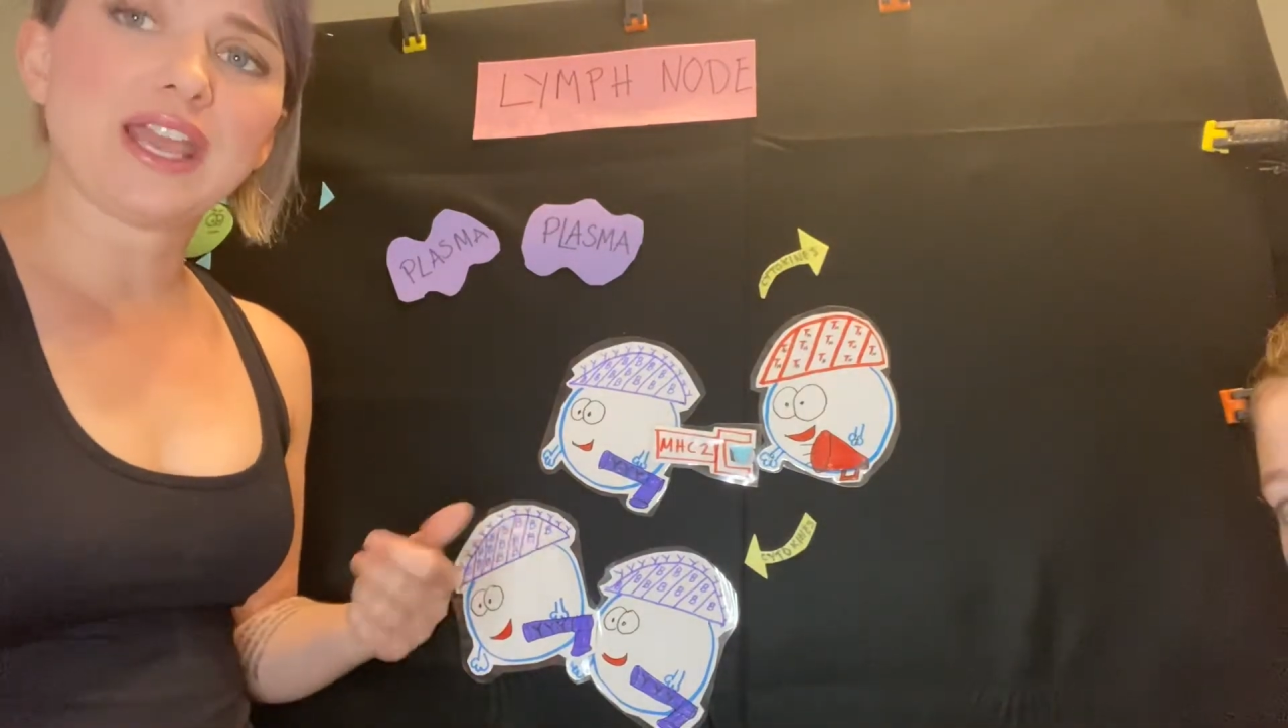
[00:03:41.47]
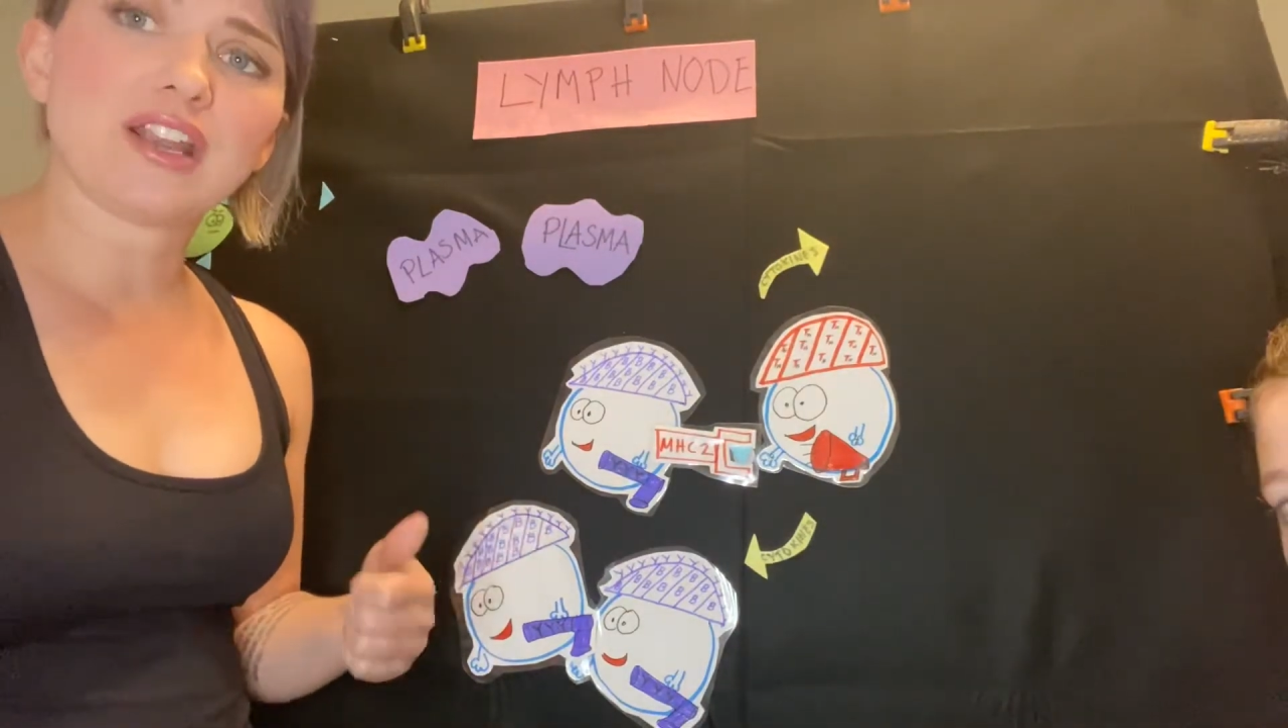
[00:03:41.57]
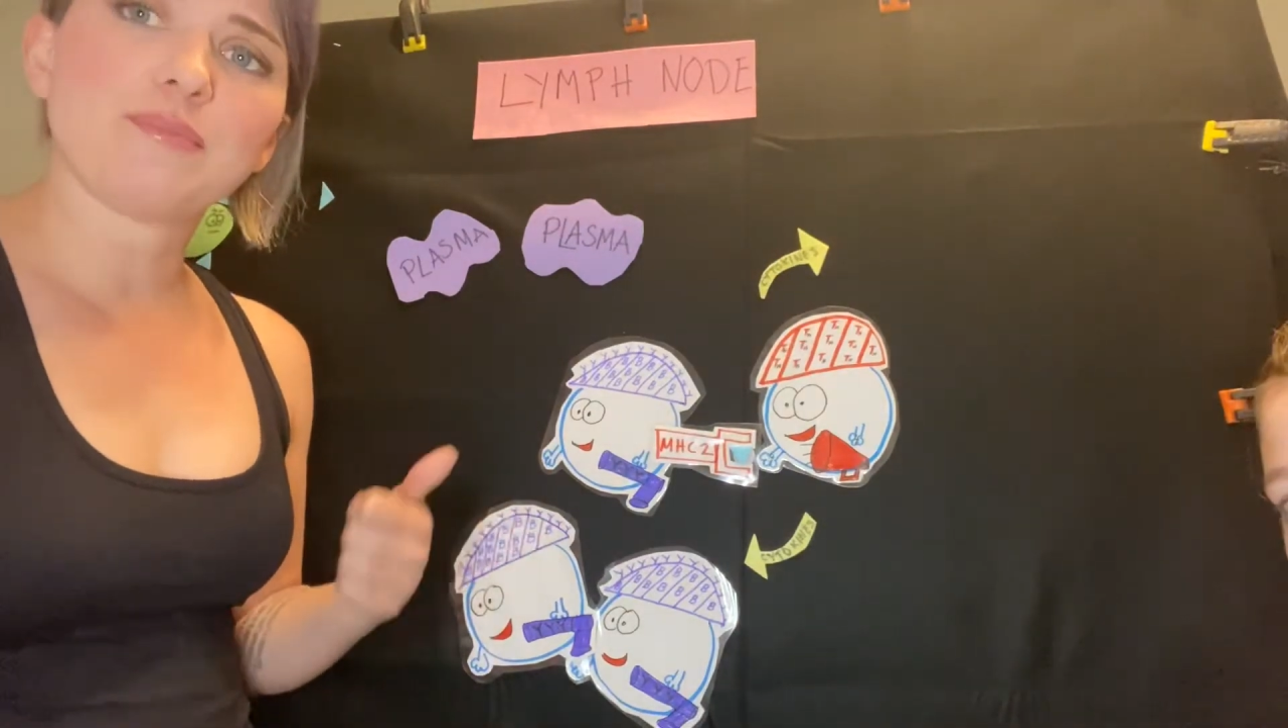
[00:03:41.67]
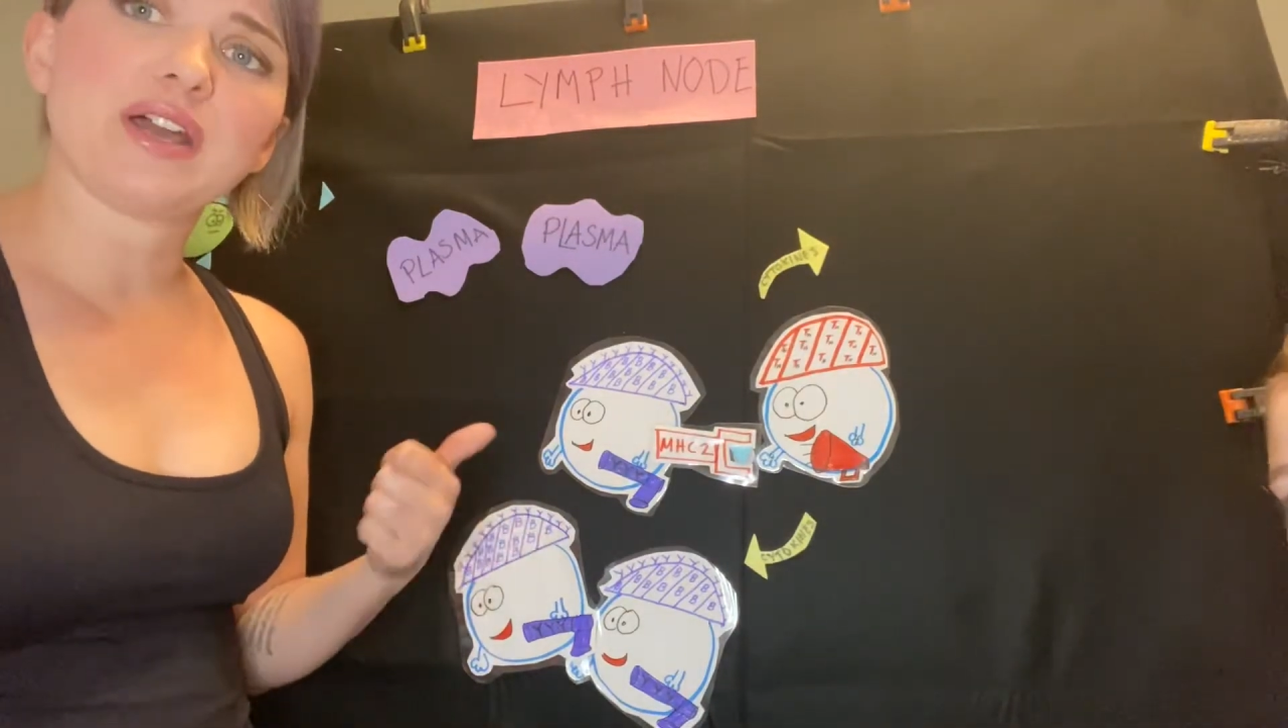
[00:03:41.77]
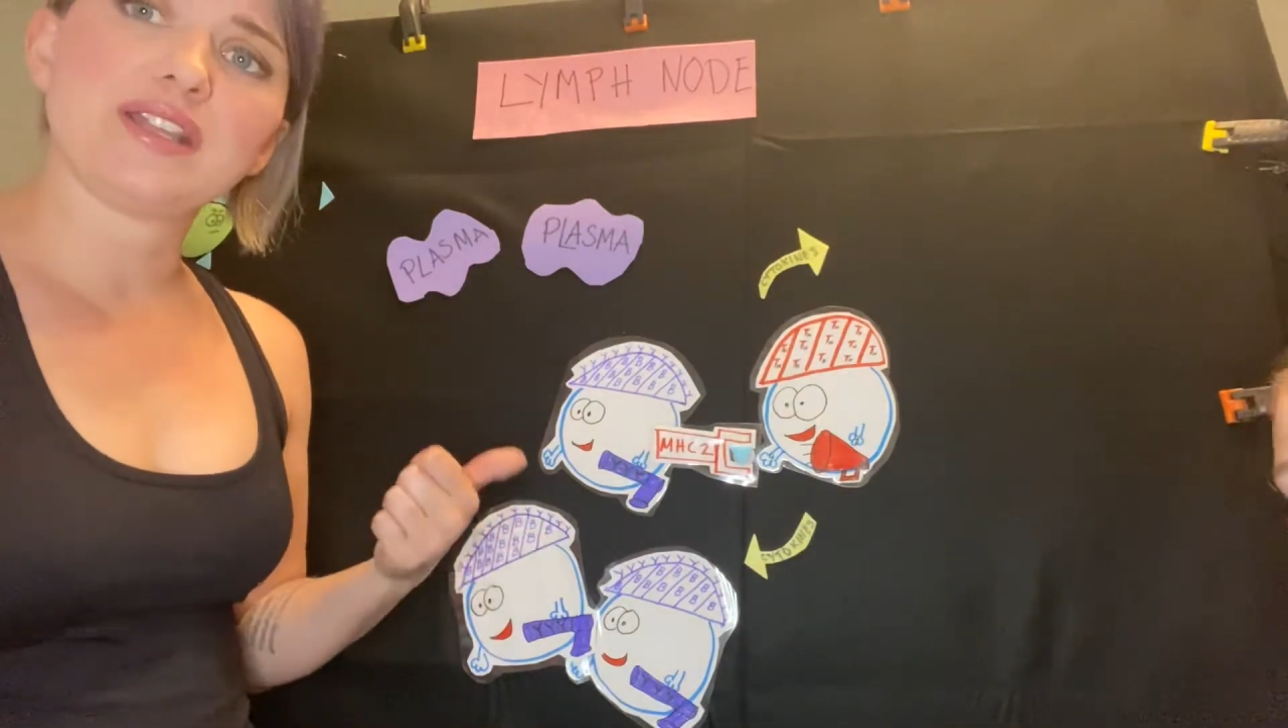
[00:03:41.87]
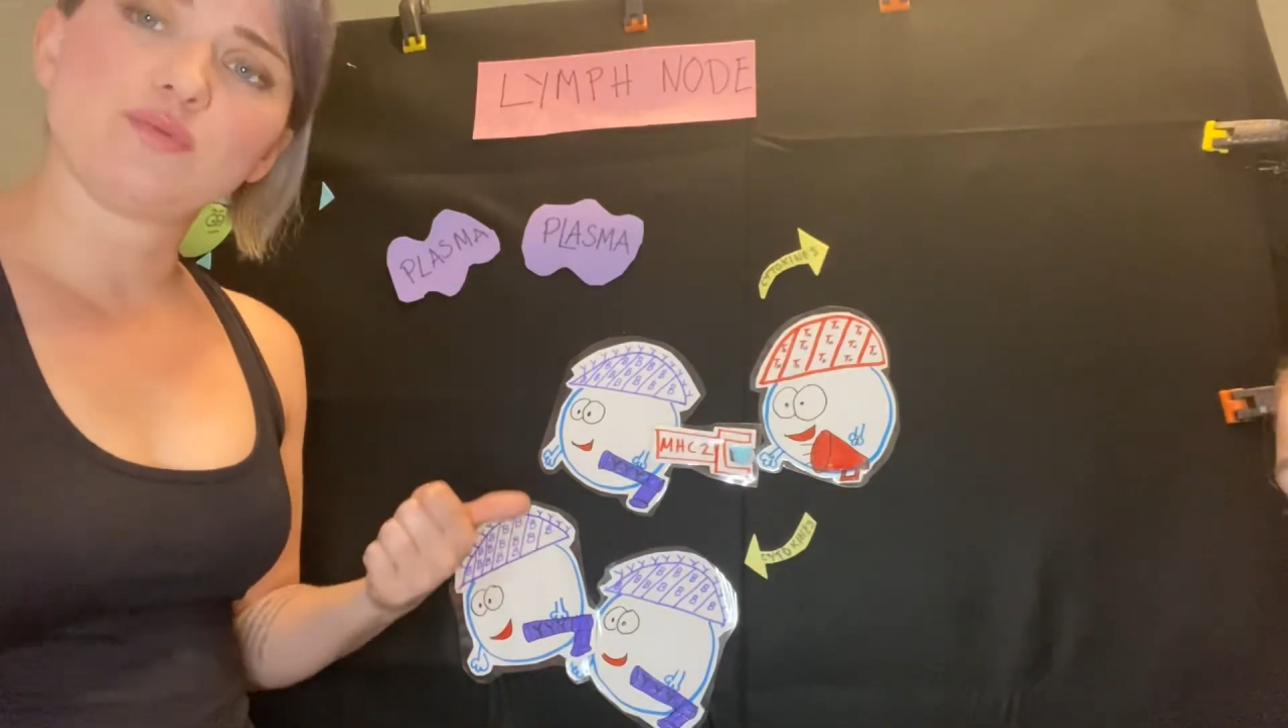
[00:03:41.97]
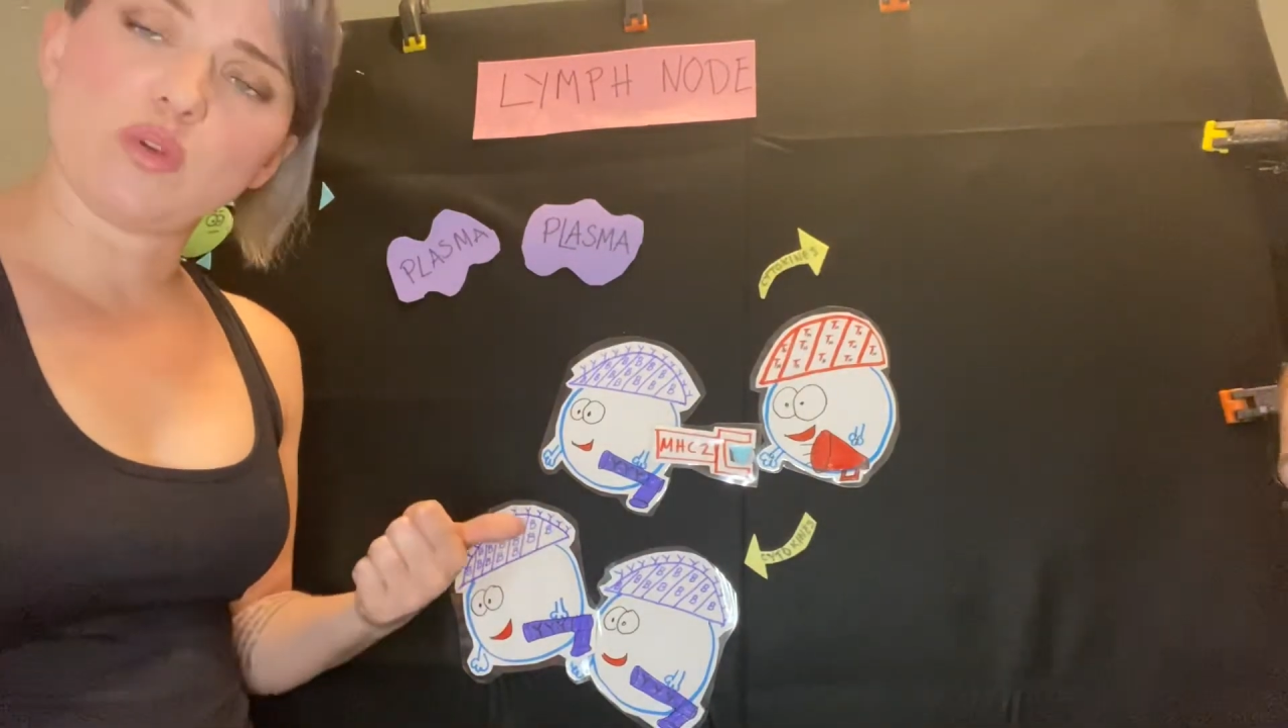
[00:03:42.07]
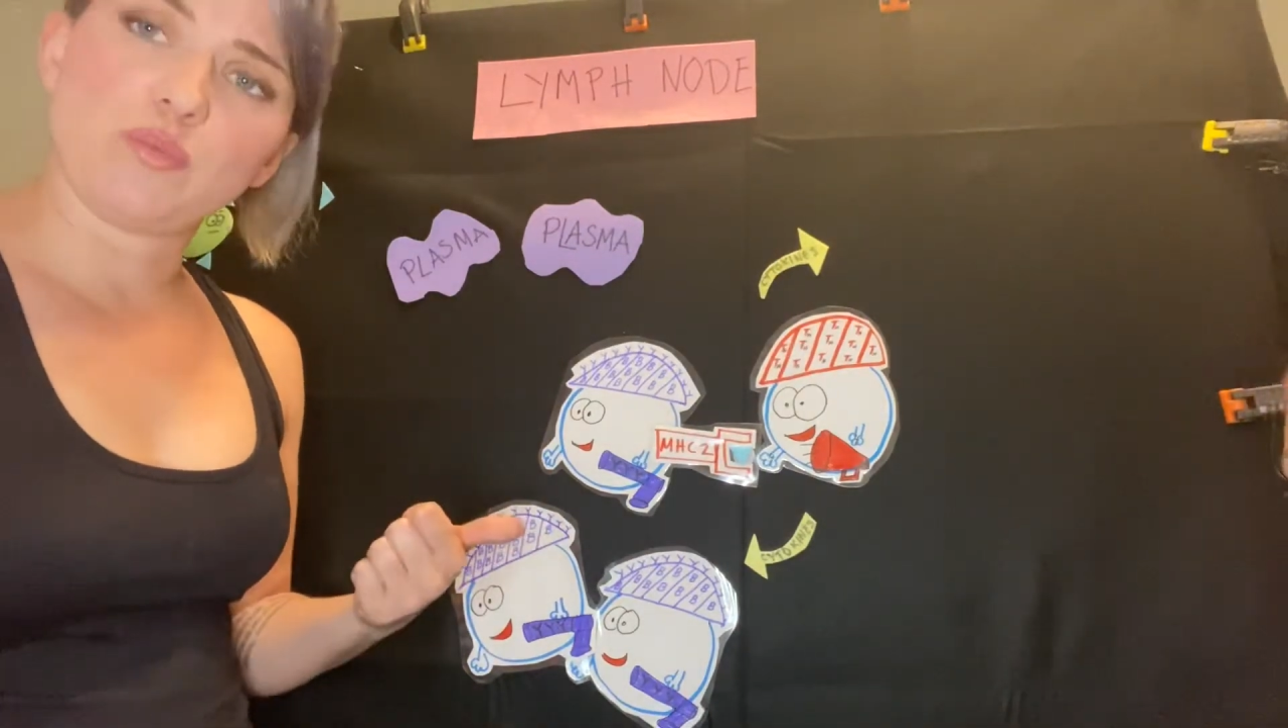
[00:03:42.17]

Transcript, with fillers: antibodies when